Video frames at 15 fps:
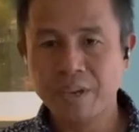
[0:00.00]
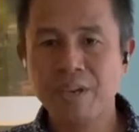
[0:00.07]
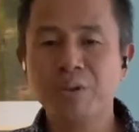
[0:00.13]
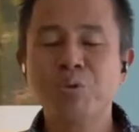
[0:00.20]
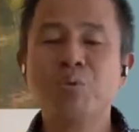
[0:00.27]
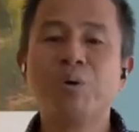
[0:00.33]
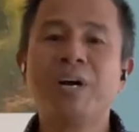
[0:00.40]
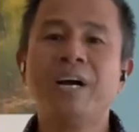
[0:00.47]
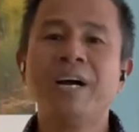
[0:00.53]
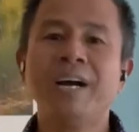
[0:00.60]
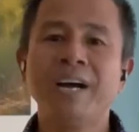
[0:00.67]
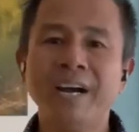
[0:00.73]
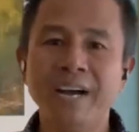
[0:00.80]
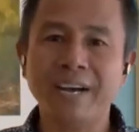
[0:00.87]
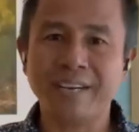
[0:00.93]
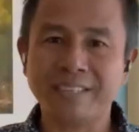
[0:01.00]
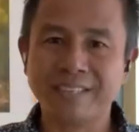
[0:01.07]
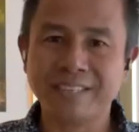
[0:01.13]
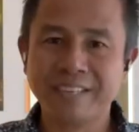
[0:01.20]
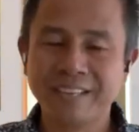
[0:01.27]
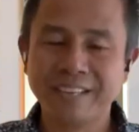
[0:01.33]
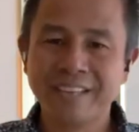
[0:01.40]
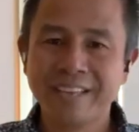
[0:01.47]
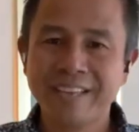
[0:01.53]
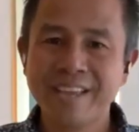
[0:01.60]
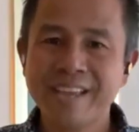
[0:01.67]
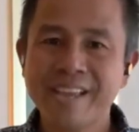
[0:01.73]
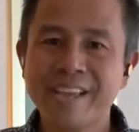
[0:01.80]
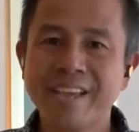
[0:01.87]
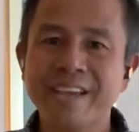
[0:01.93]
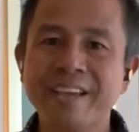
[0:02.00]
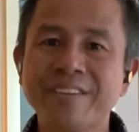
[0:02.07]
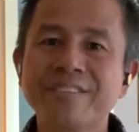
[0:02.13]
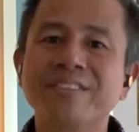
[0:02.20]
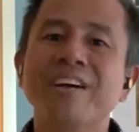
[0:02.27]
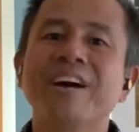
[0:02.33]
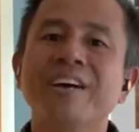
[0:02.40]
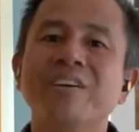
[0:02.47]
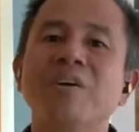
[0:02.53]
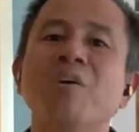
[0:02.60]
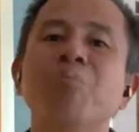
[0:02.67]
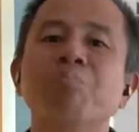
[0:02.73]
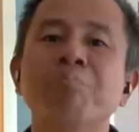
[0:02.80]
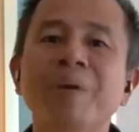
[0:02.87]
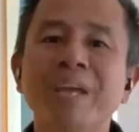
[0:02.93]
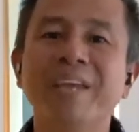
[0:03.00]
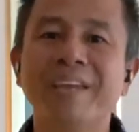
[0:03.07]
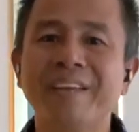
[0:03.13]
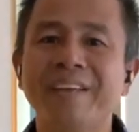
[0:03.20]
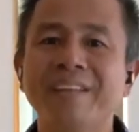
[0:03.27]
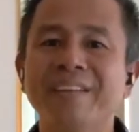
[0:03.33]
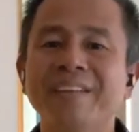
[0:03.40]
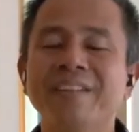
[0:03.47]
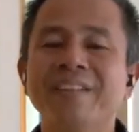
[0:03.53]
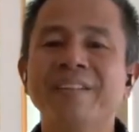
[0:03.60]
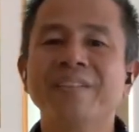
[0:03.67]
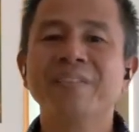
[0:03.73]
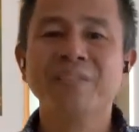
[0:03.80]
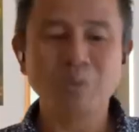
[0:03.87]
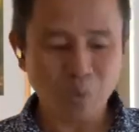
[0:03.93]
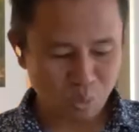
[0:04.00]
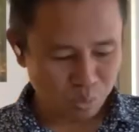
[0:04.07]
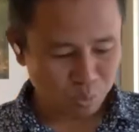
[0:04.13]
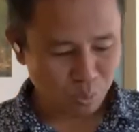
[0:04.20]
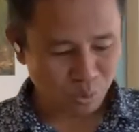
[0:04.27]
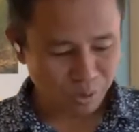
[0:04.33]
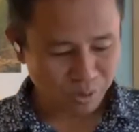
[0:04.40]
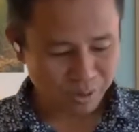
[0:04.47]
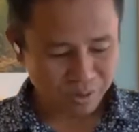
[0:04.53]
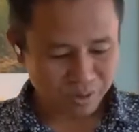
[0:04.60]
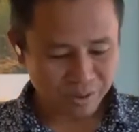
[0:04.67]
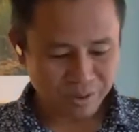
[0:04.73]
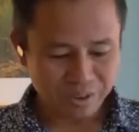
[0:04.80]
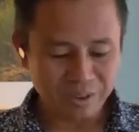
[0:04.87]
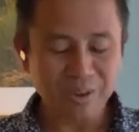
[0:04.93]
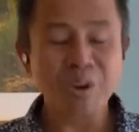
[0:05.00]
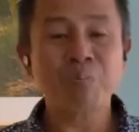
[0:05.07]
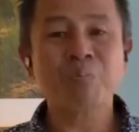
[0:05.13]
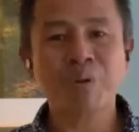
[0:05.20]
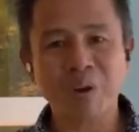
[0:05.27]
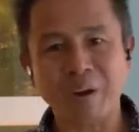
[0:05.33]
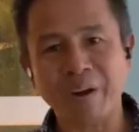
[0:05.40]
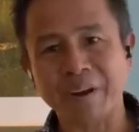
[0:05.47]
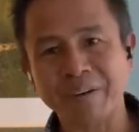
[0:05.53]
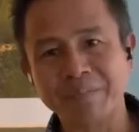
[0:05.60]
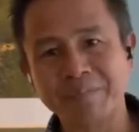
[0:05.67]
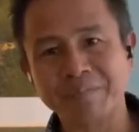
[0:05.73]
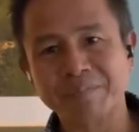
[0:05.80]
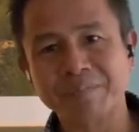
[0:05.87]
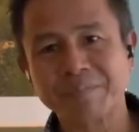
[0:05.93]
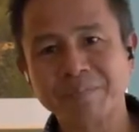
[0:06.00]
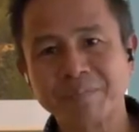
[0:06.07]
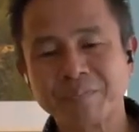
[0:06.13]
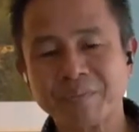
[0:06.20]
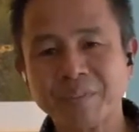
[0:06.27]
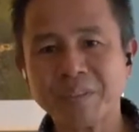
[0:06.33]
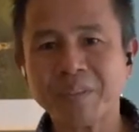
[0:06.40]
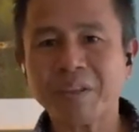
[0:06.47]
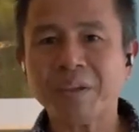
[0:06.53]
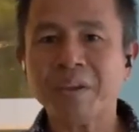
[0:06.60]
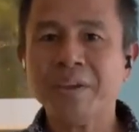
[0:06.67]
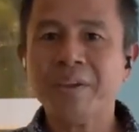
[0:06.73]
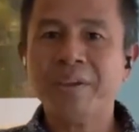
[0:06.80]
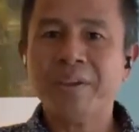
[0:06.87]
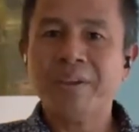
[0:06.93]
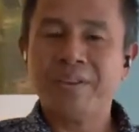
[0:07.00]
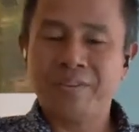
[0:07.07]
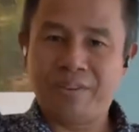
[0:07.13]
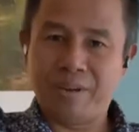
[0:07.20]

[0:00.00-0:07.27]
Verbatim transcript: into our hearts, and start obeying those words of God. It's